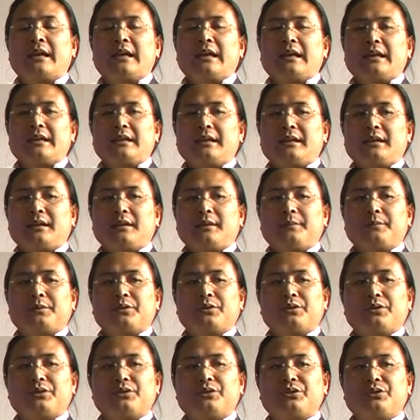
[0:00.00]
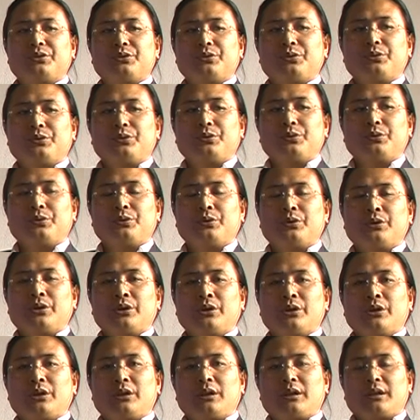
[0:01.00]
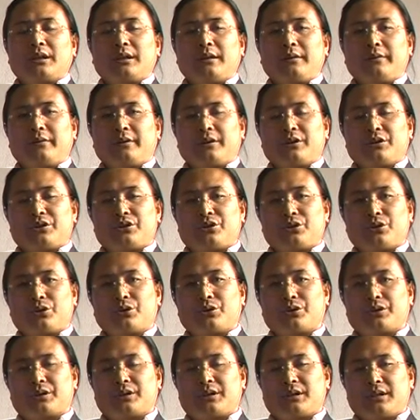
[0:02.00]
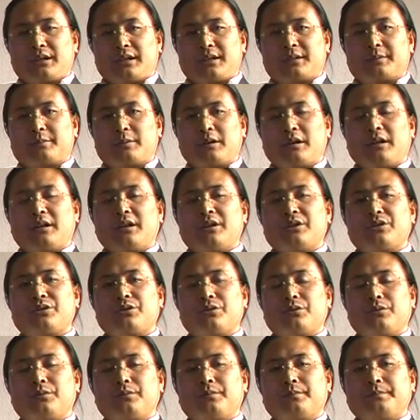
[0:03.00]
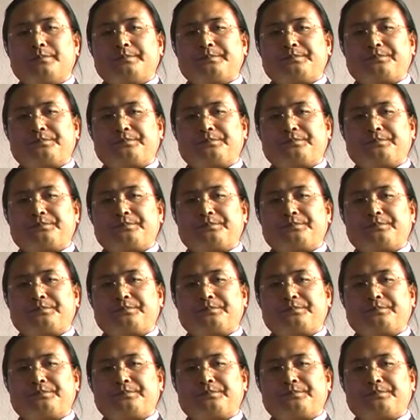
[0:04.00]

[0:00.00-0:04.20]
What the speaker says: Here I'm going to give a short explanation